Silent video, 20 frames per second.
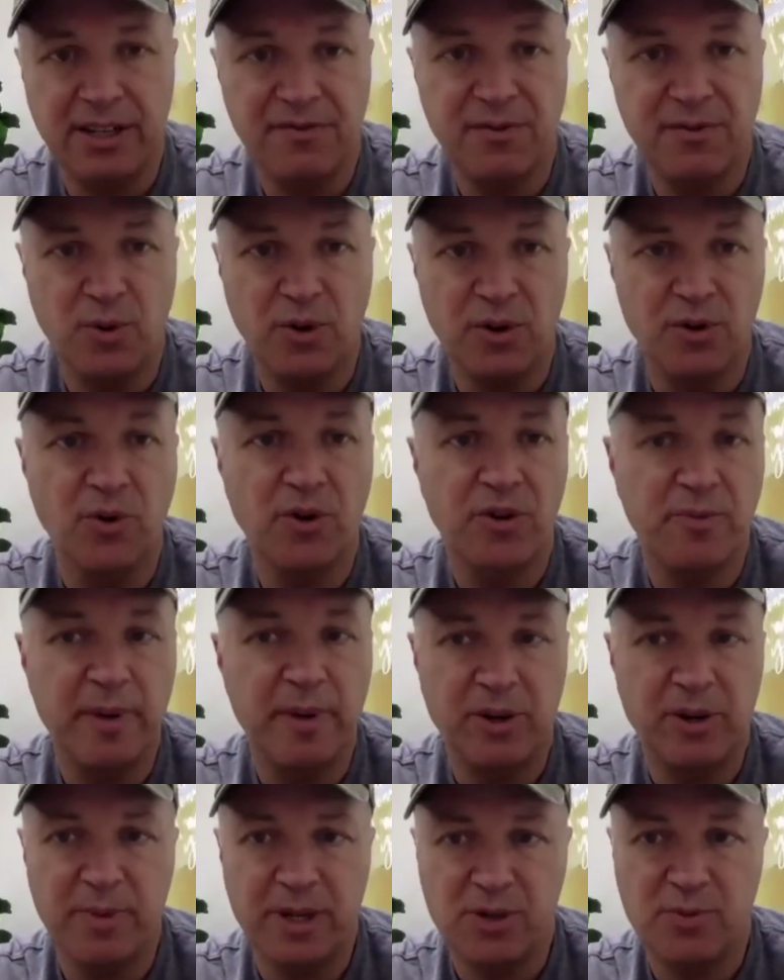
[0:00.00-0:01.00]
for North
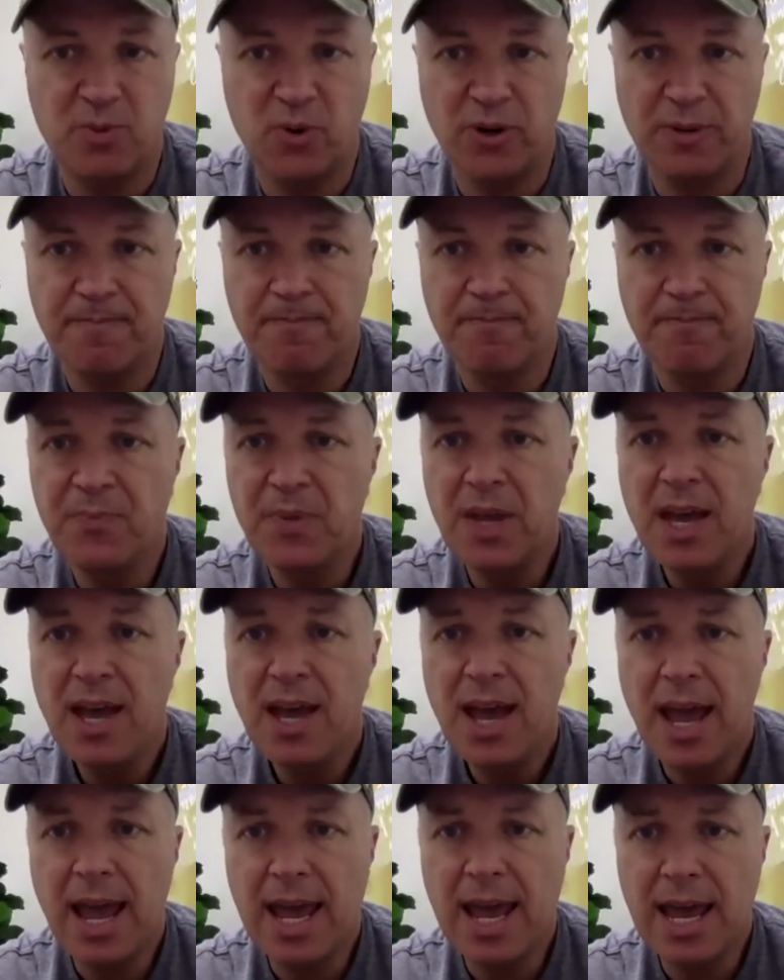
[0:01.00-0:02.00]
American Mission Board,
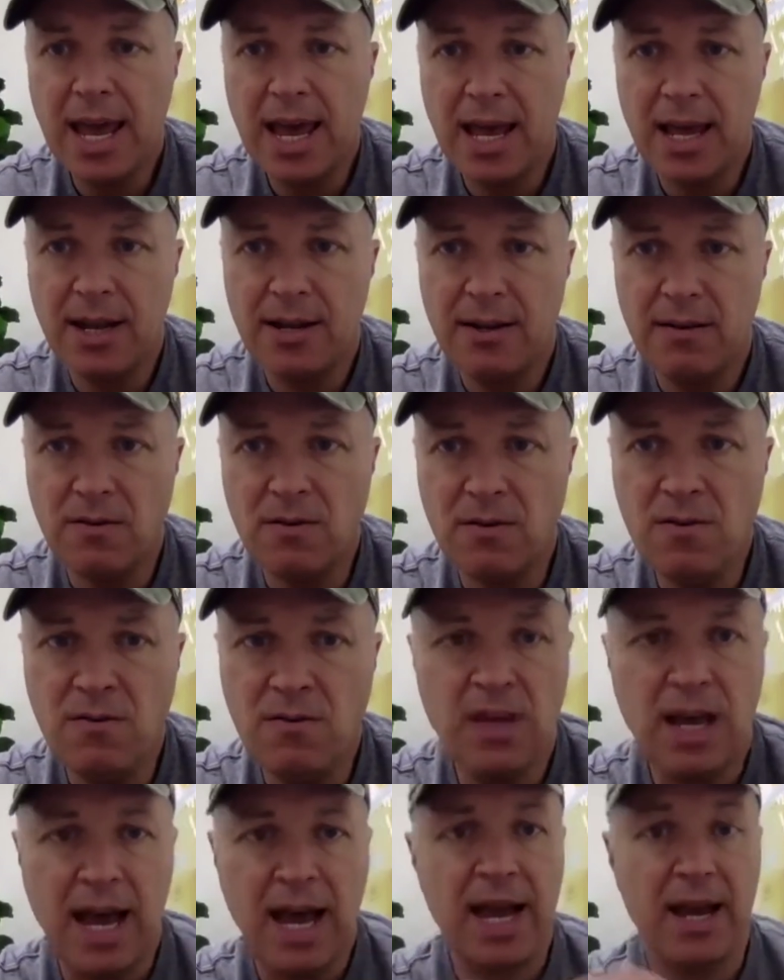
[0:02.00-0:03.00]
and
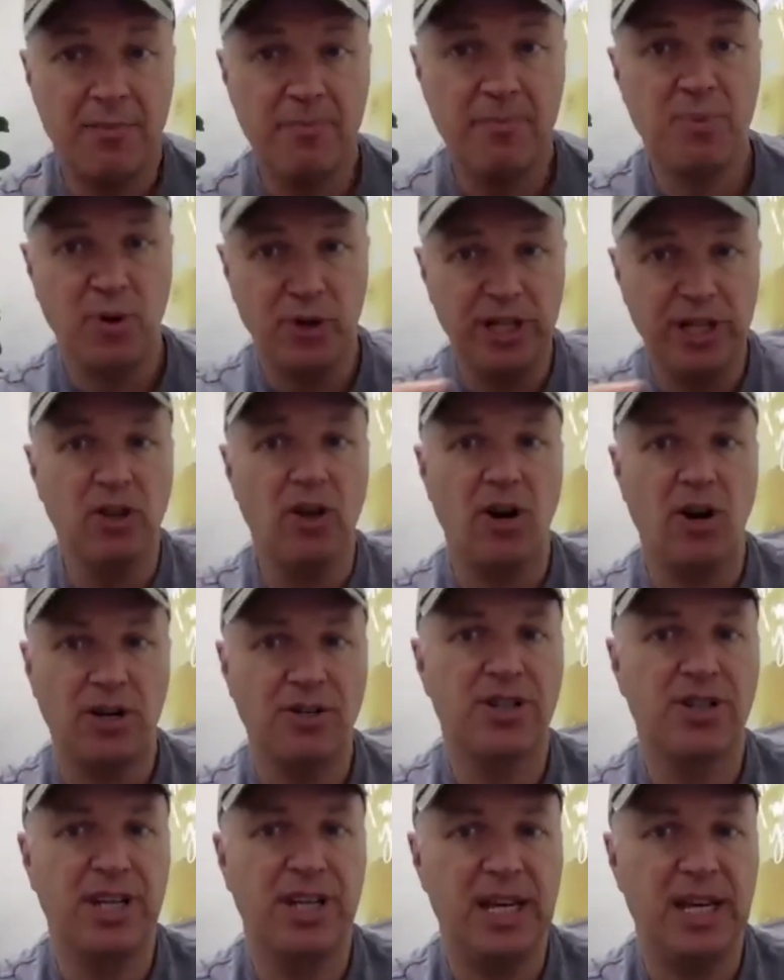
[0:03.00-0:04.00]
I had a pretty large
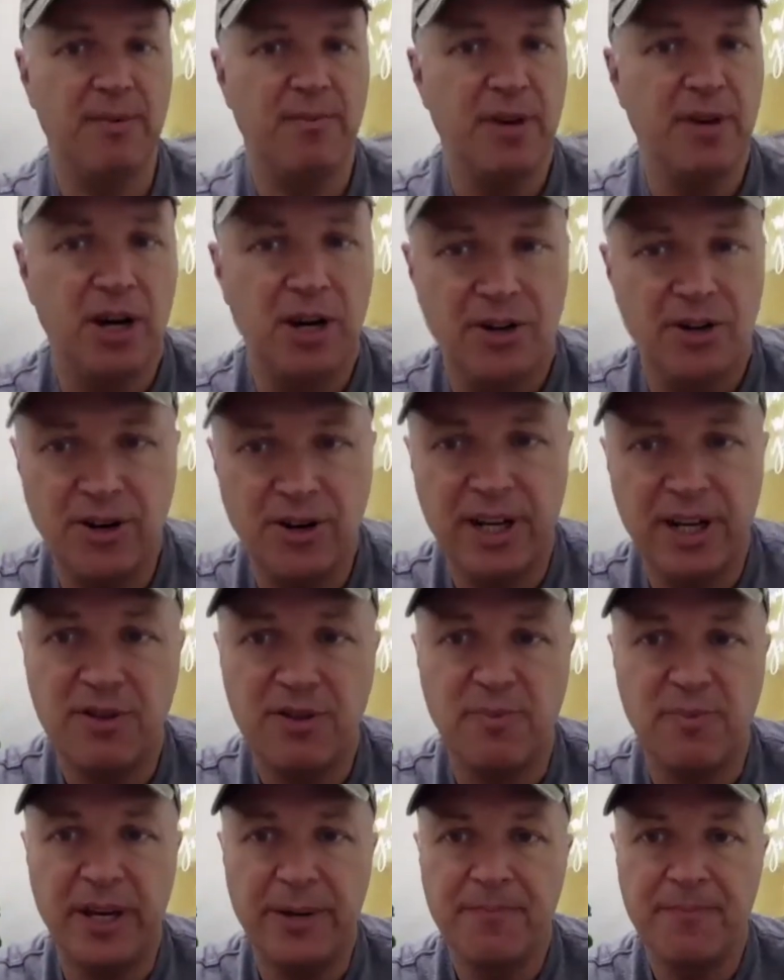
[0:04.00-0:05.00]
team underneath
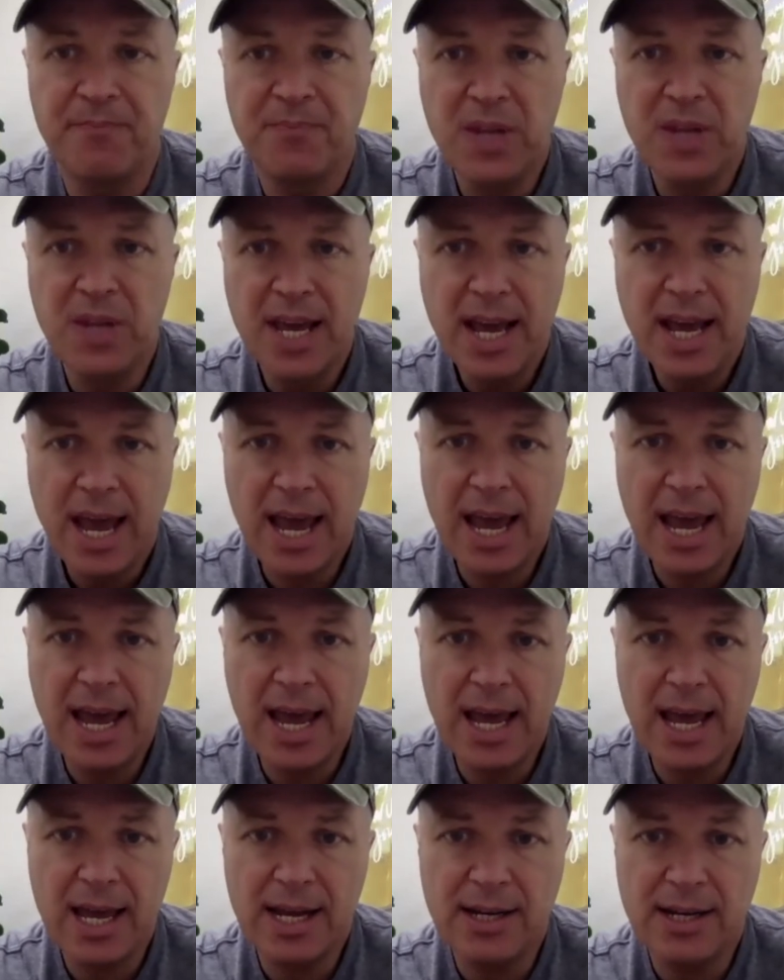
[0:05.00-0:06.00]
me.
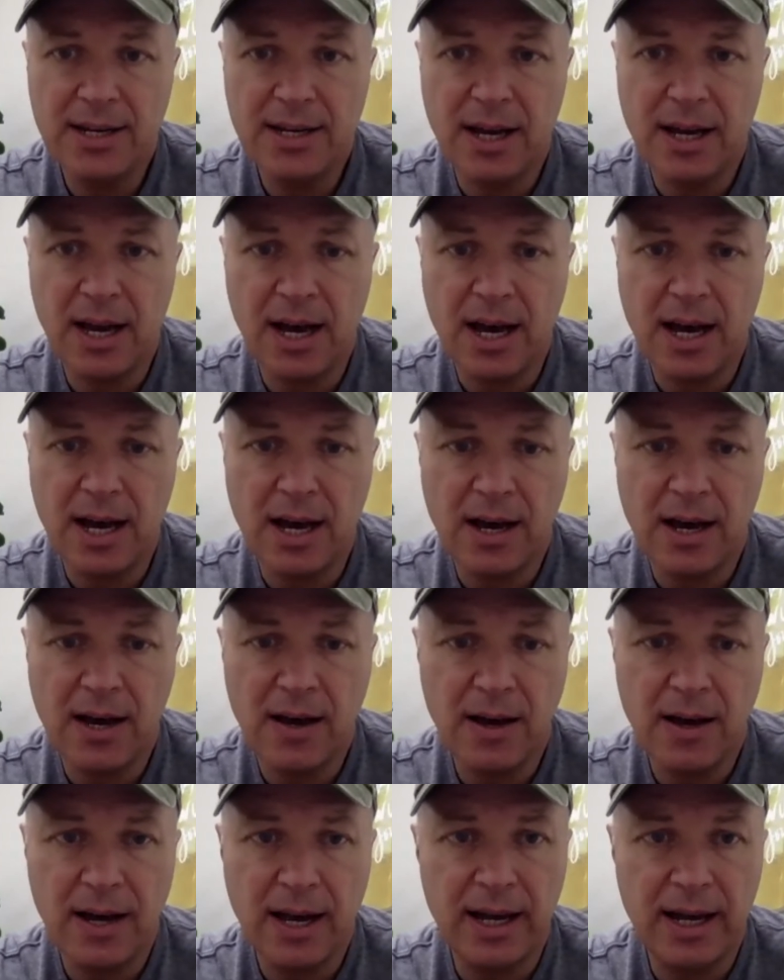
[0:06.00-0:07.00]
And
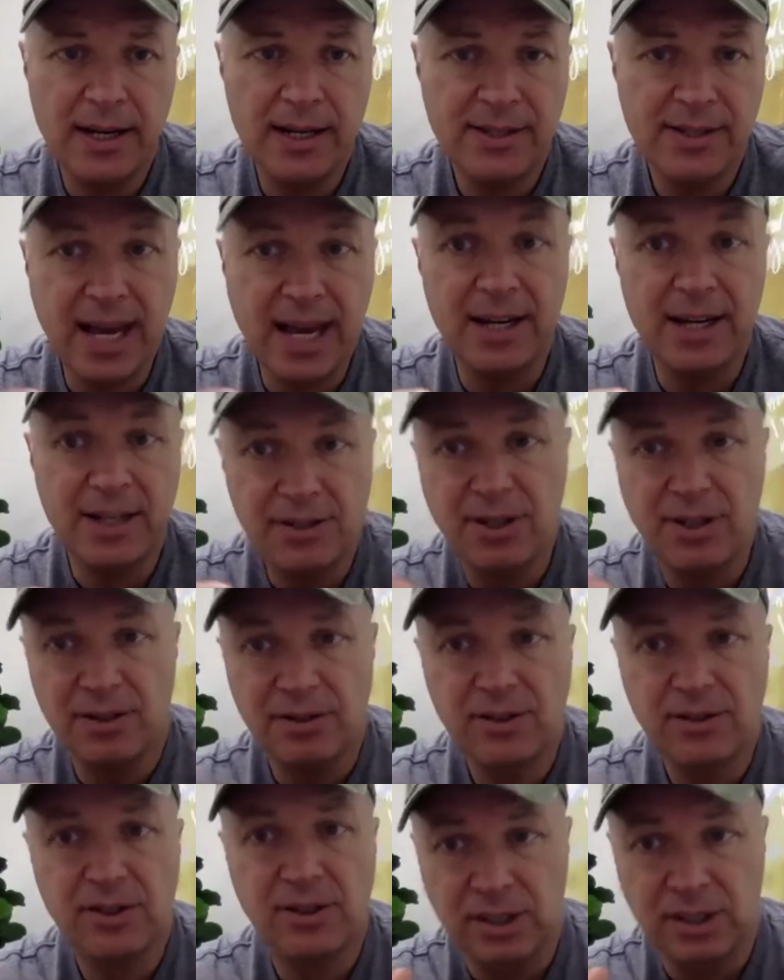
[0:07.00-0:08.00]
I decided
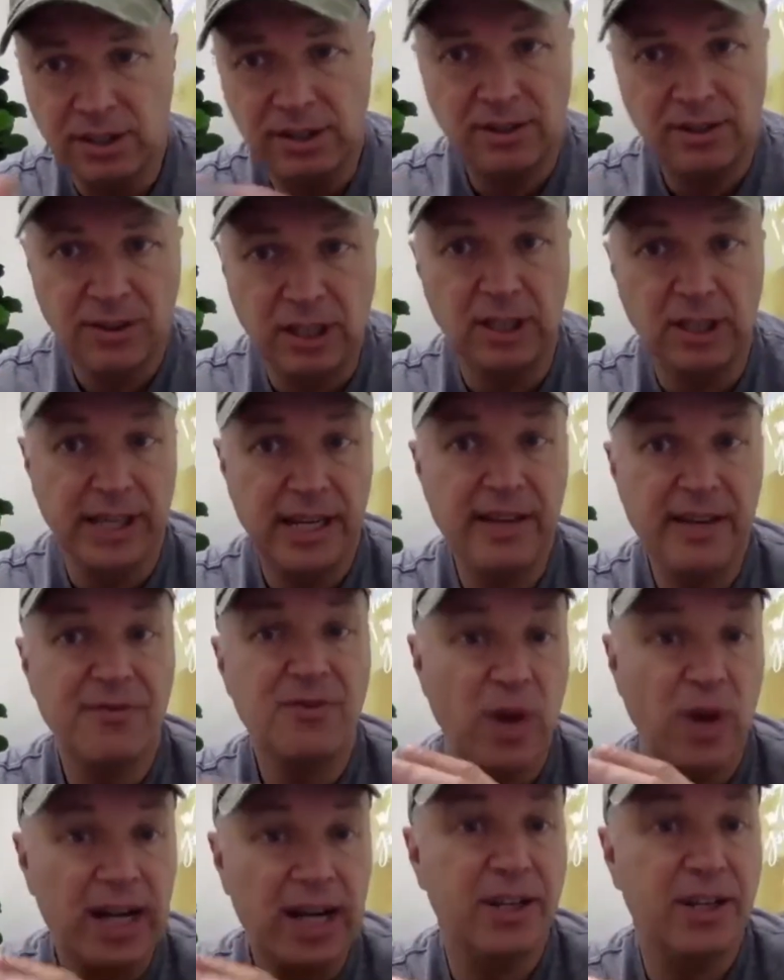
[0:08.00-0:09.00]
to leave so
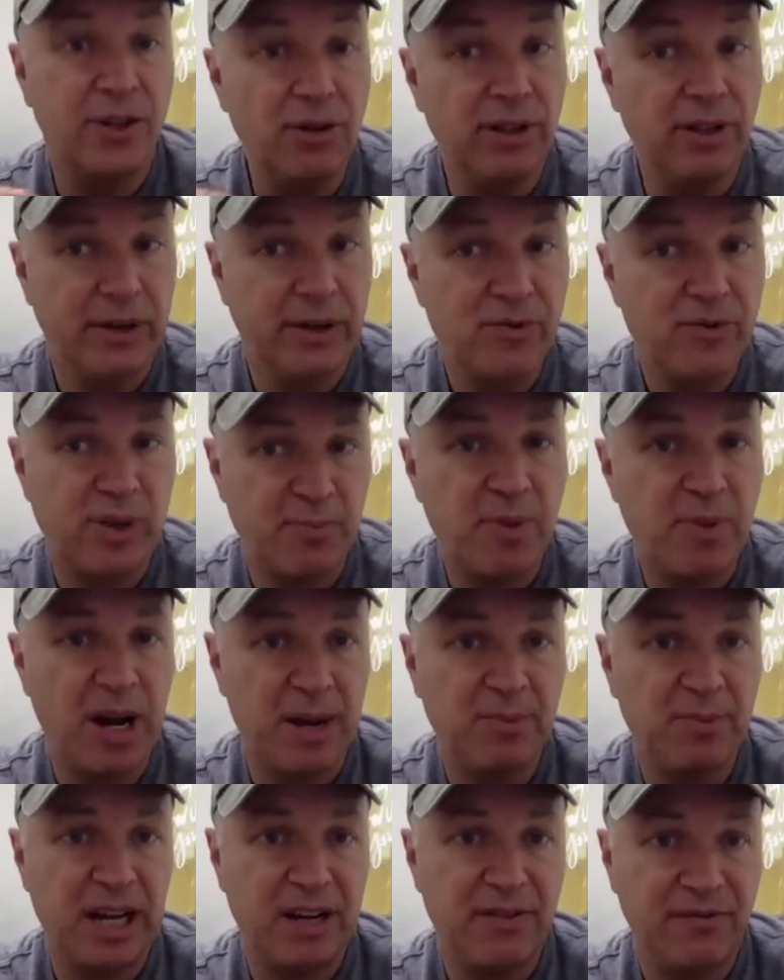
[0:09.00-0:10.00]
I could do Leadership
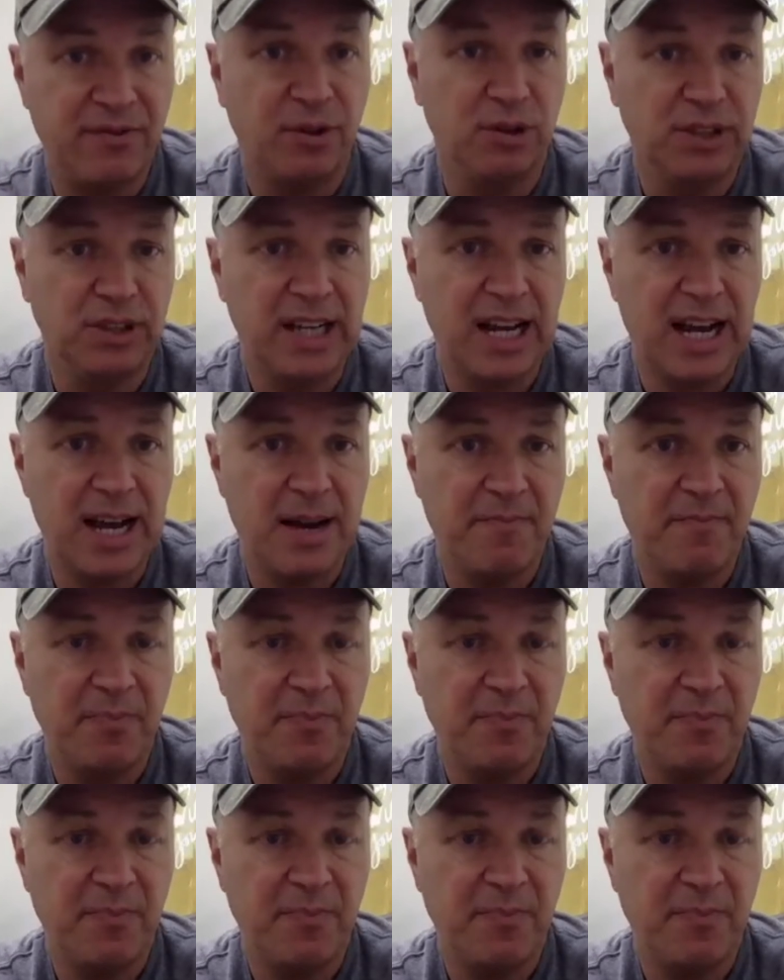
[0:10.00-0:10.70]
Pipeline full time.